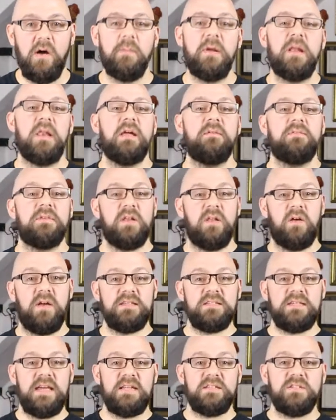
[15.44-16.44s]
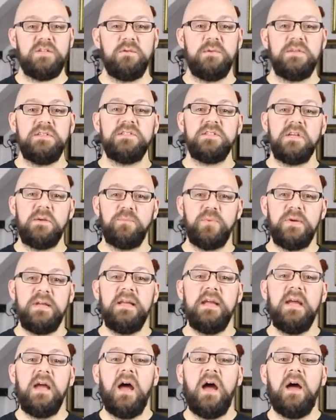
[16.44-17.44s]
I'm at Love and Light Tattoo in Sudbury,
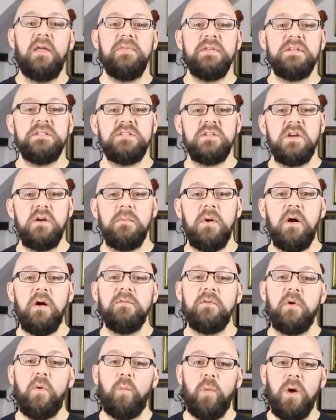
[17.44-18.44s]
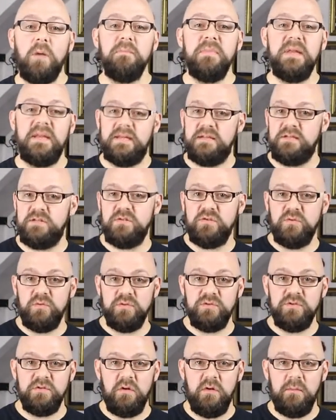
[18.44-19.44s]
and this time I've got 1 minute to
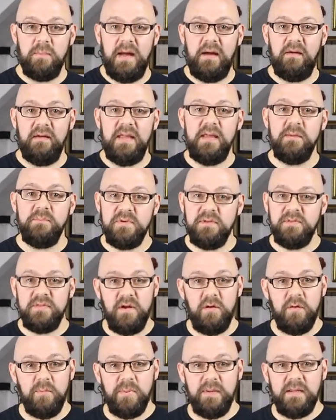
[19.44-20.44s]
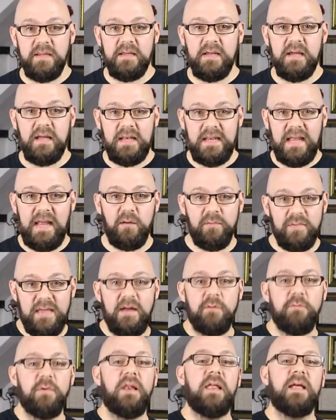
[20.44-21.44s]
talk to you about hypnotherapy and how
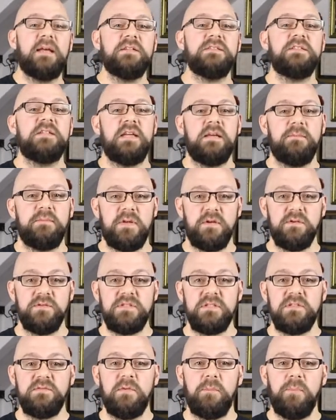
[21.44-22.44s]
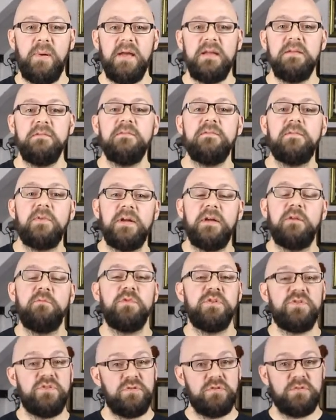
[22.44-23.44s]
that relates to hypnosis for pain-free and
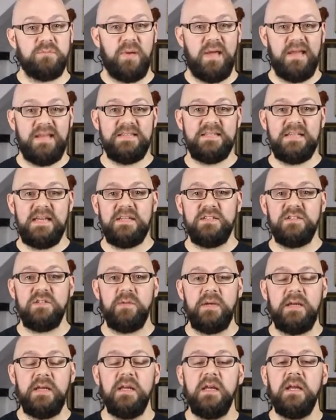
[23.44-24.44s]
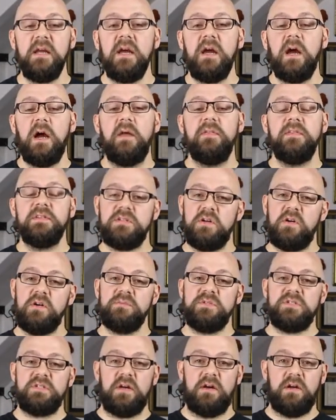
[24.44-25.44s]
reduced pain tattooing. And the
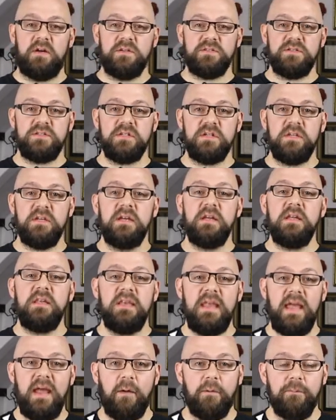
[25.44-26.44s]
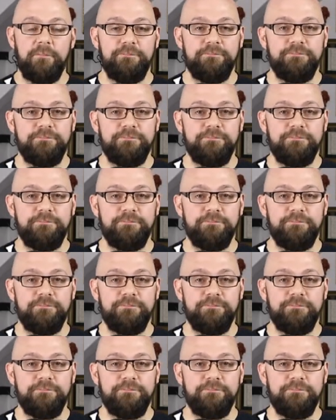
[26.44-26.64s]
time starts now.